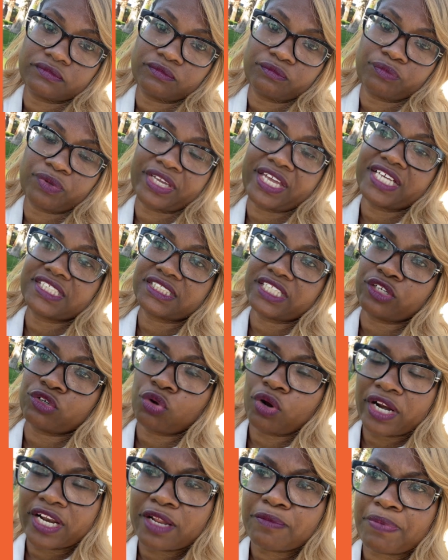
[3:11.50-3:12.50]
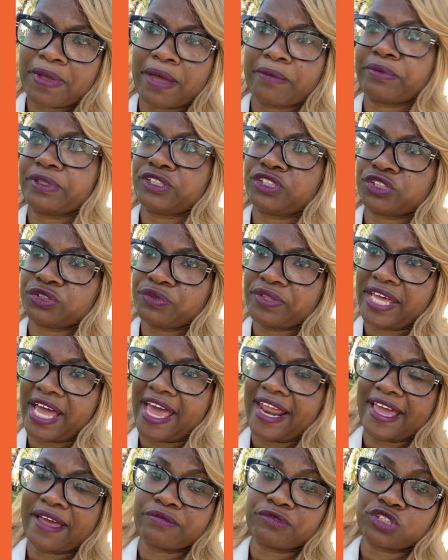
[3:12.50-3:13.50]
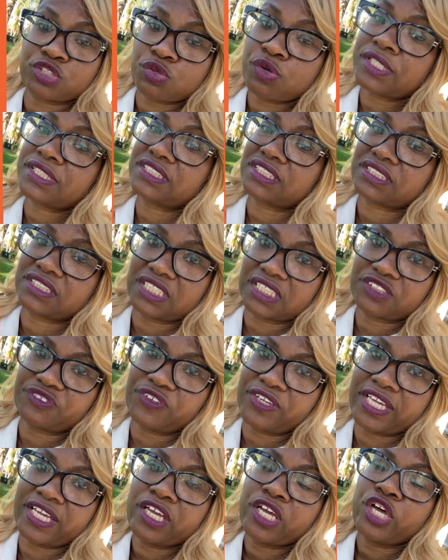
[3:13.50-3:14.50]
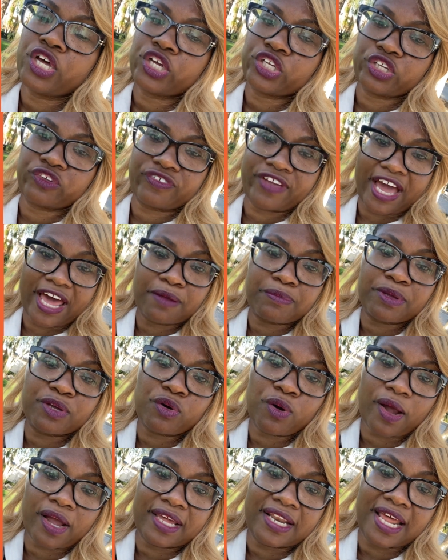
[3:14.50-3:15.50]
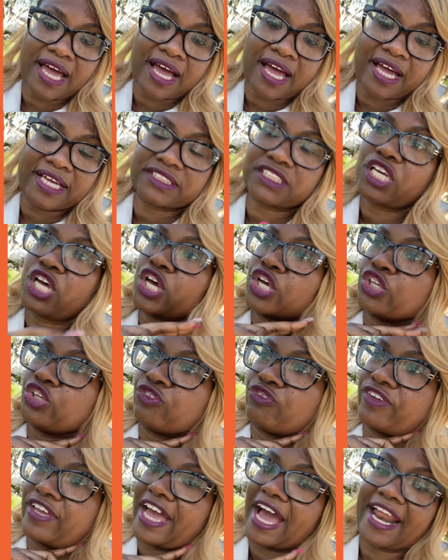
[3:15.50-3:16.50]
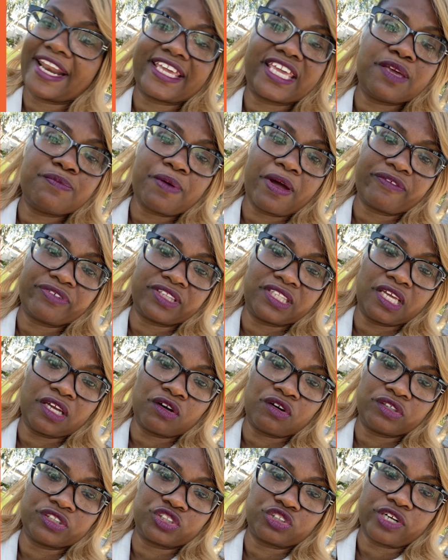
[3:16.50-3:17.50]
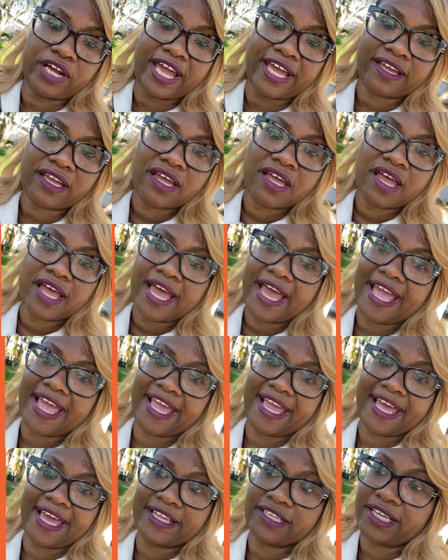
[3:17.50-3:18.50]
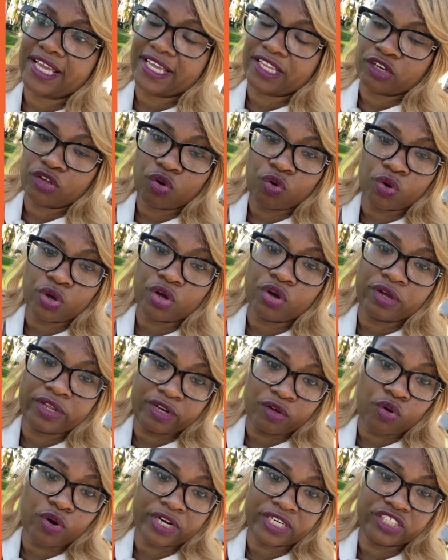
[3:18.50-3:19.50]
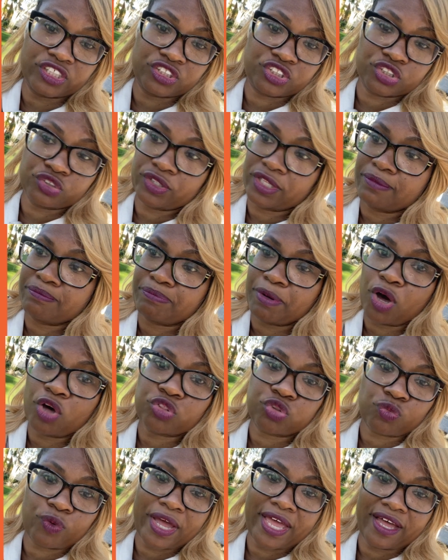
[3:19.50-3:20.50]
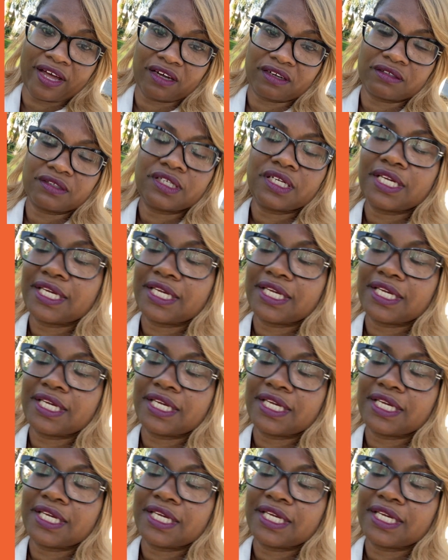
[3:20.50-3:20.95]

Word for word: Because in order to be able to do that and do it successfully, you've got to be organized. You've got to keep everything on track and in, or, in order to do them both well.